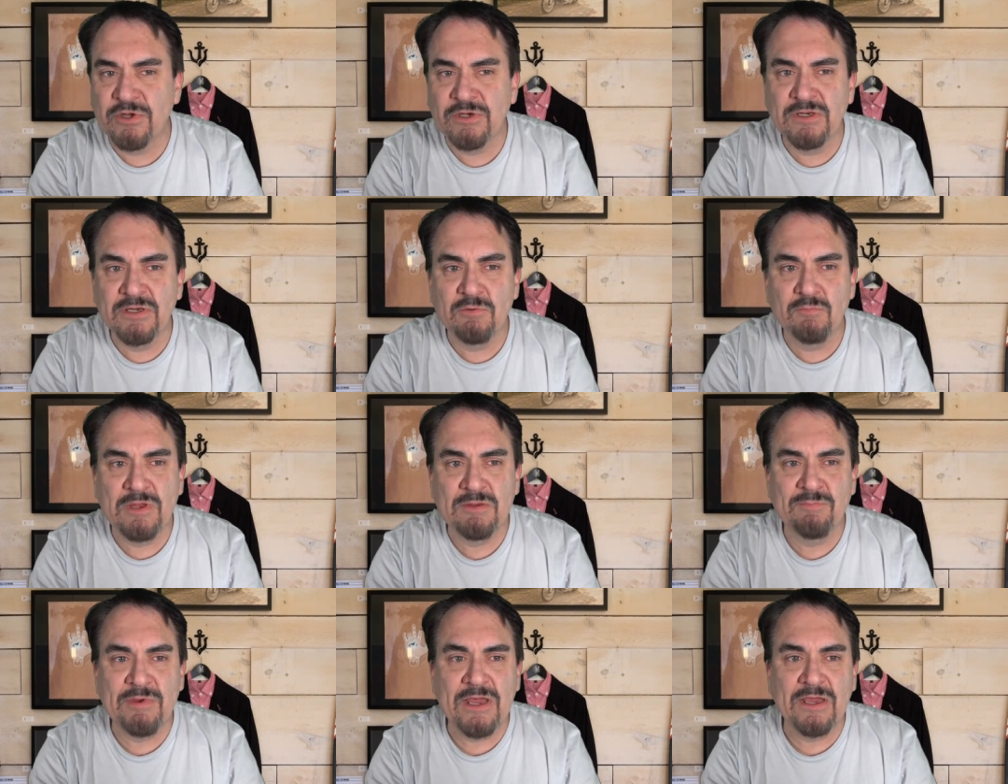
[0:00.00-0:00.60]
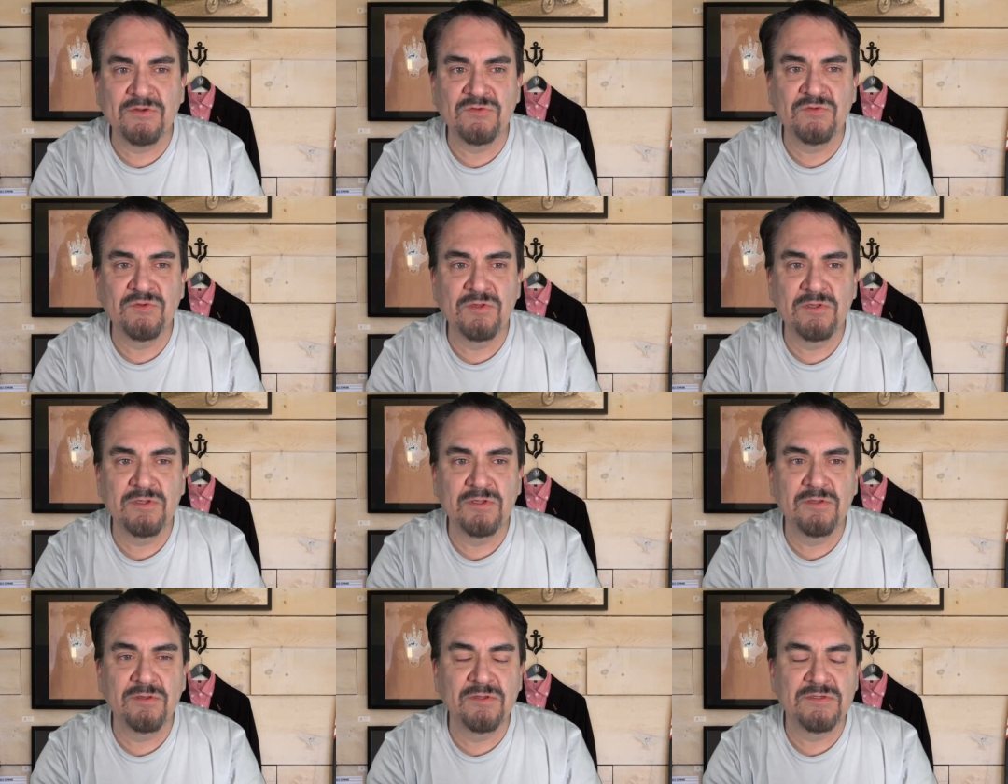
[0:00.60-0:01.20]
But anyway, back to
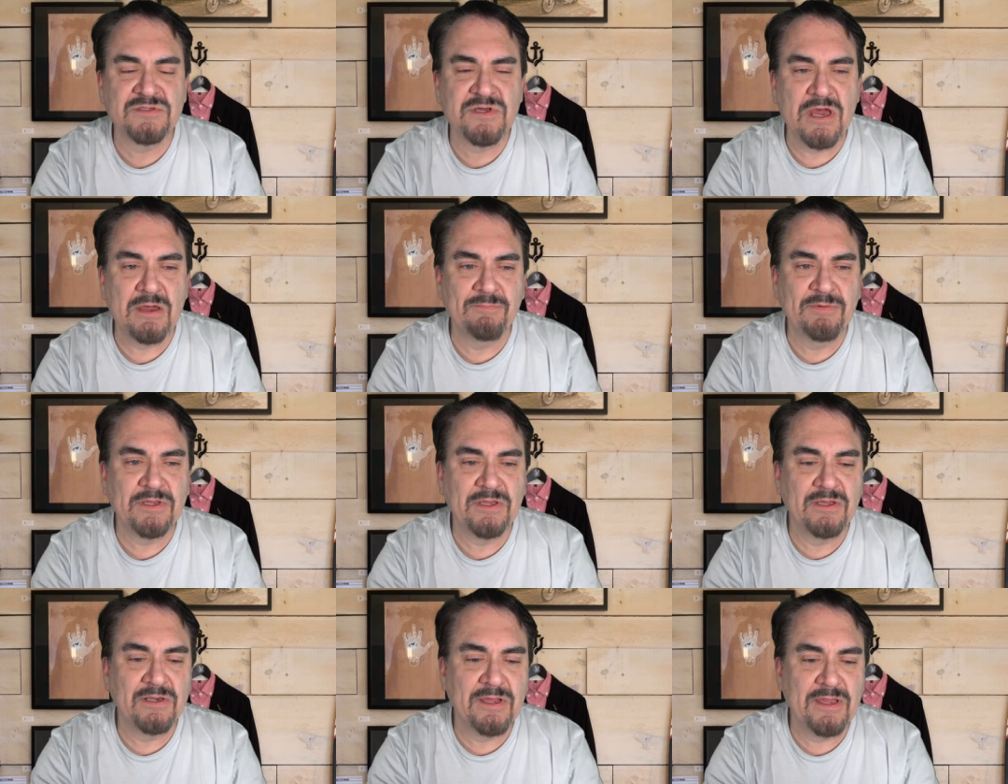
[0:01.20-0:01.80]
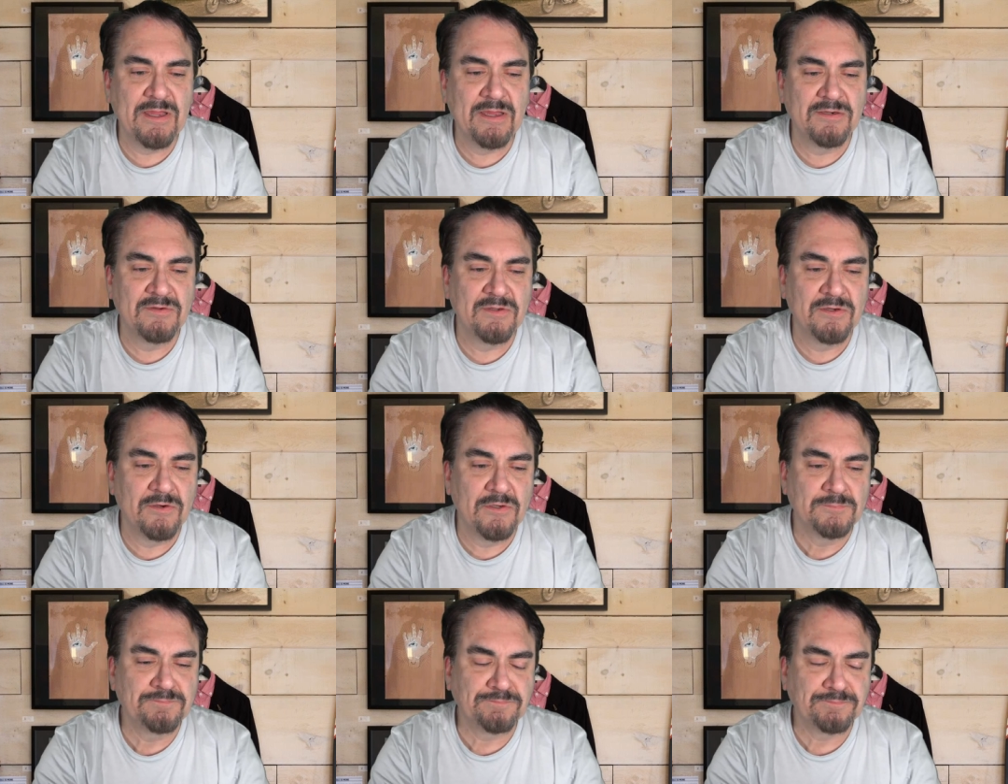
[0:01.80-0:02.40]
the topic at hand
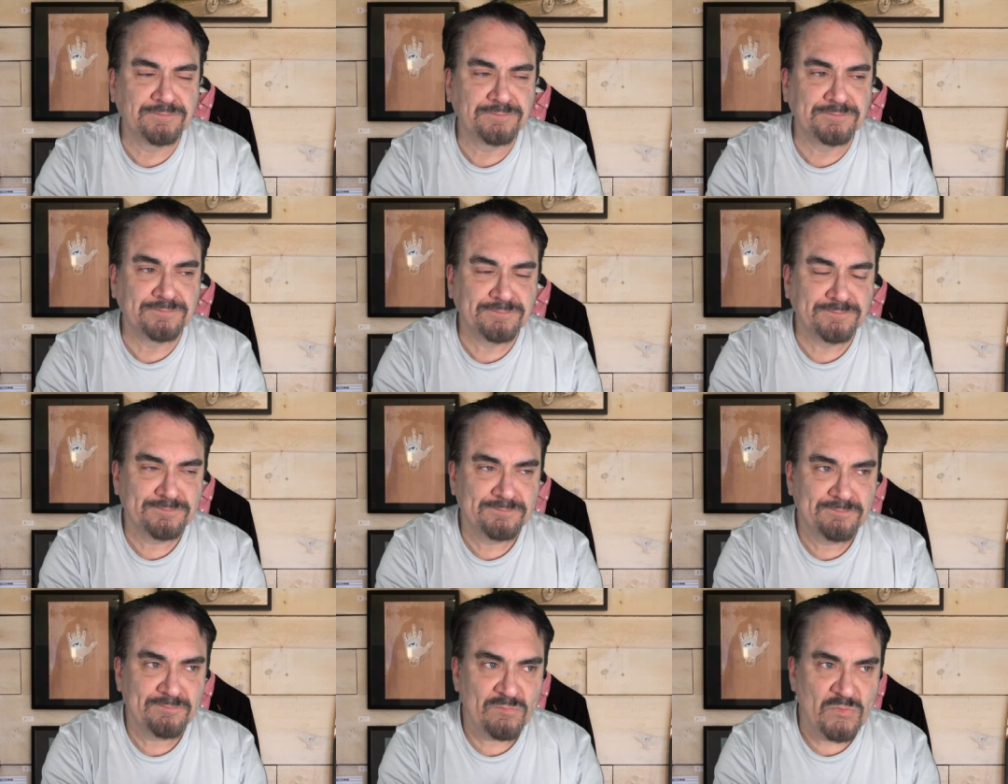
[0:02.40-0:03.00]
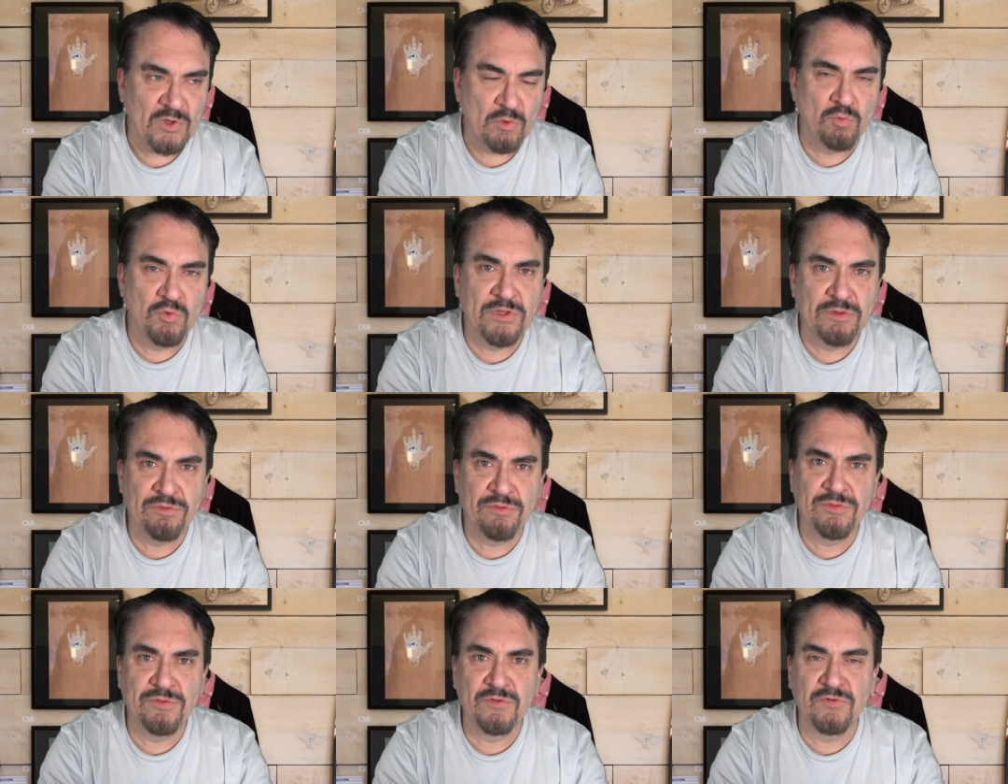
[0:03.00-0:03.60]
here
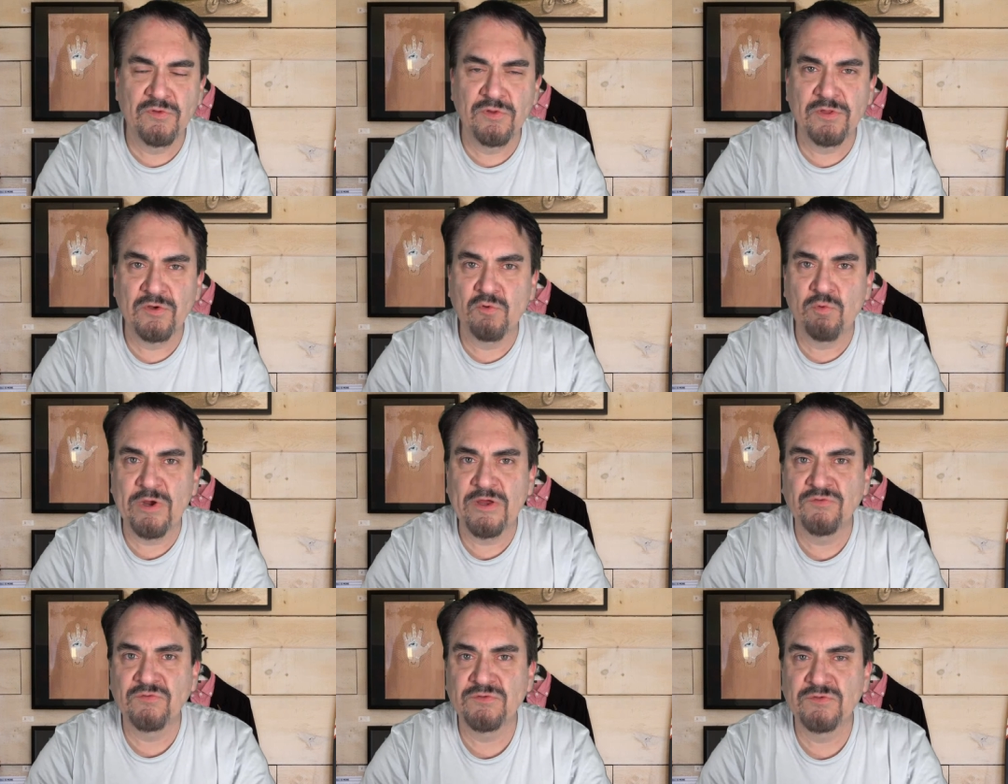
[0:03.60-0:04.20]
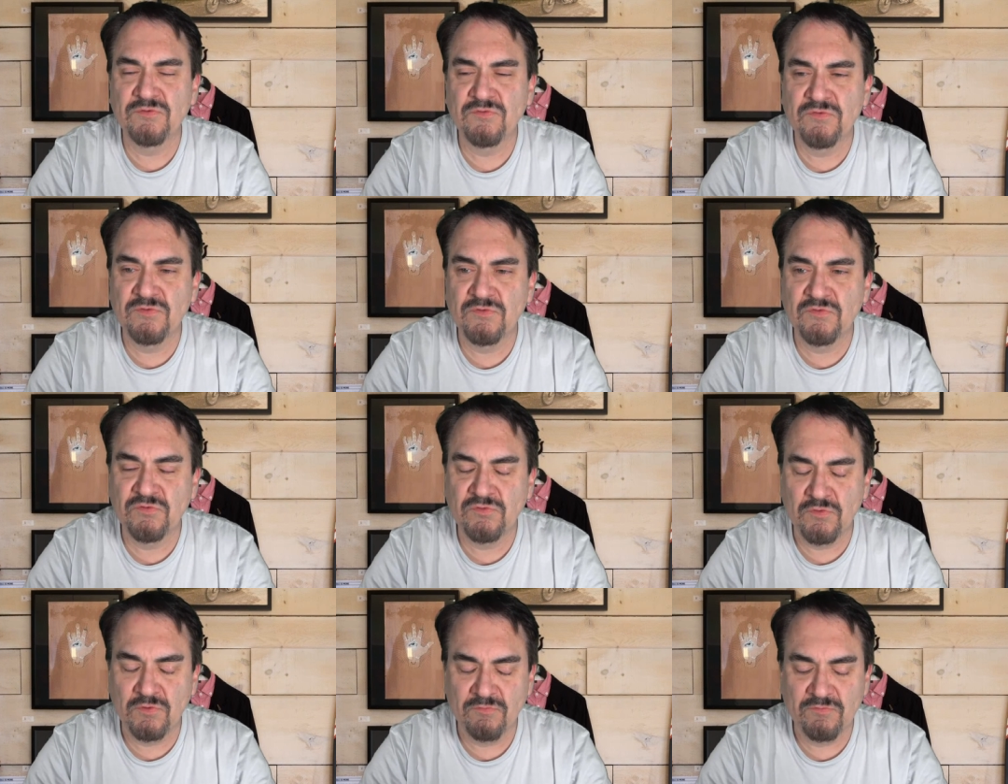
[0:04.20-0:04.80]
with the questions,
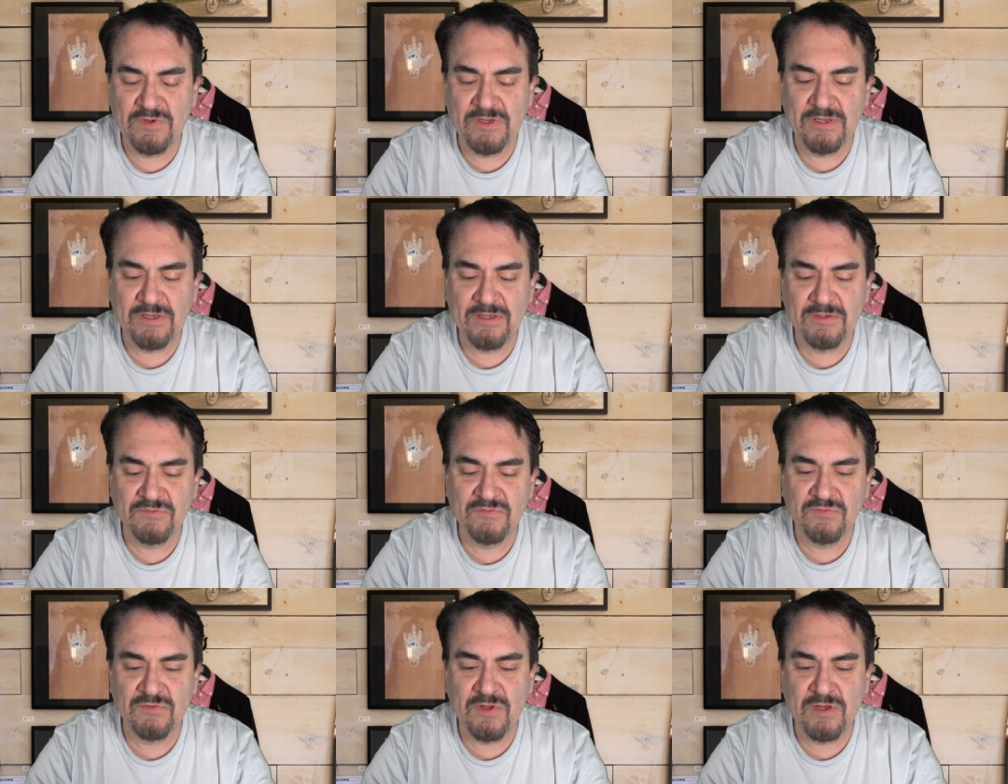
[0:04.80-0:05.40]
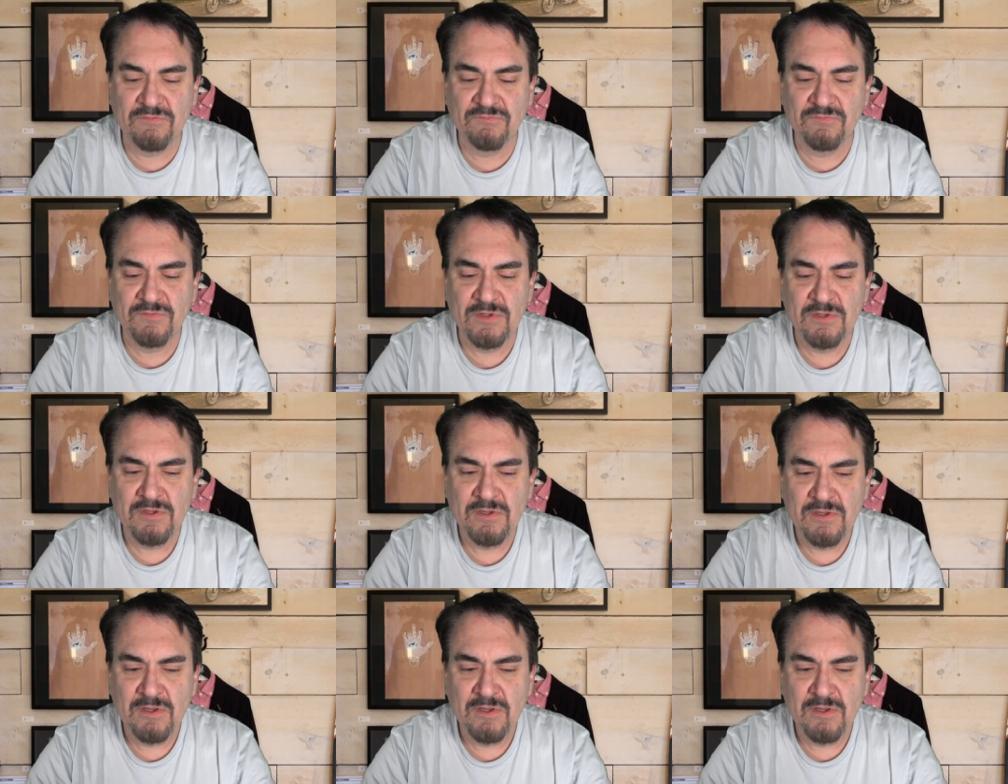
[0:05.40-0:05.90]
the survey and stuff.